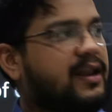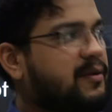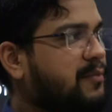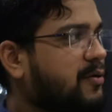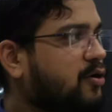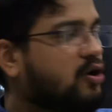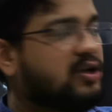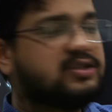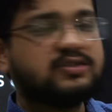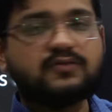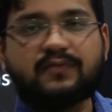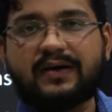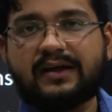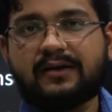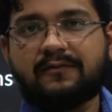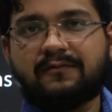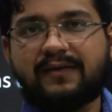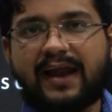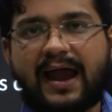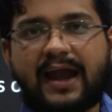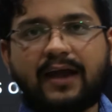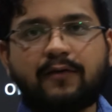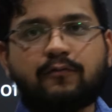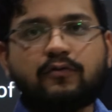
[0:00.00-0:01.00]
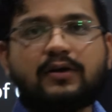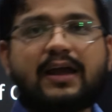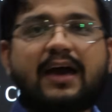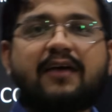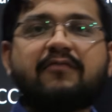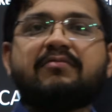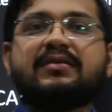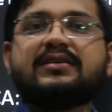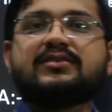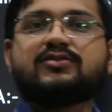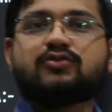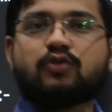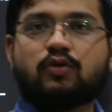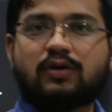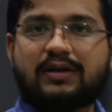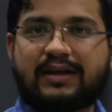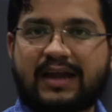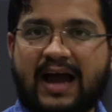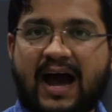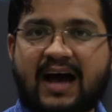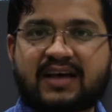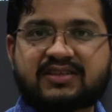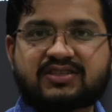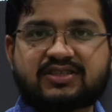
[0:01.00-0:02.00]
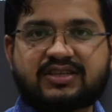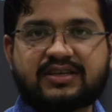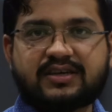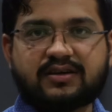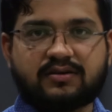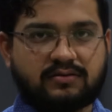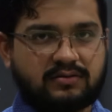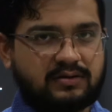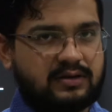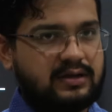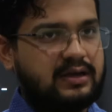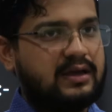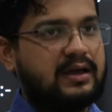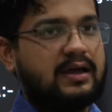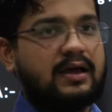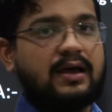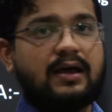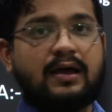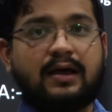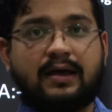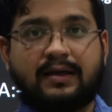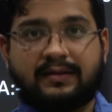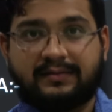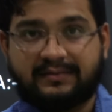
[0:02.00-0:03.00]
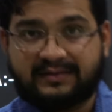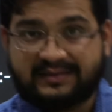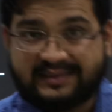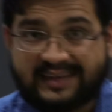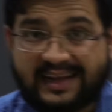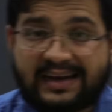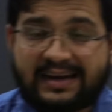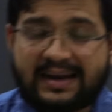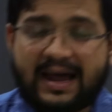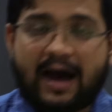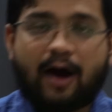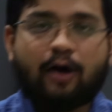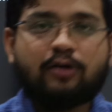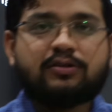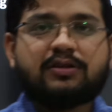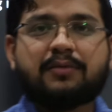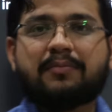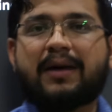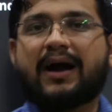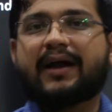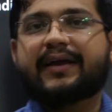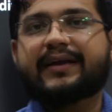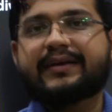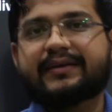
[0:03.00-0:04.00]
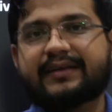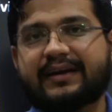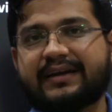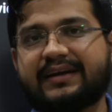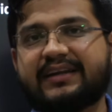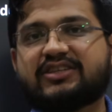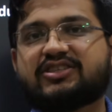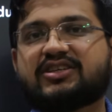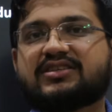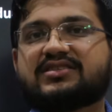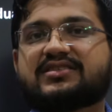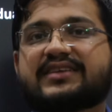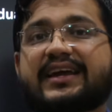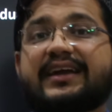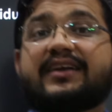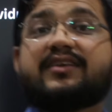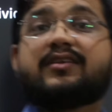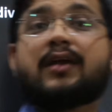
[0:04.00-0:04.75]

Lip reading: because one flat would have been sold last year. Till now, the market conditions can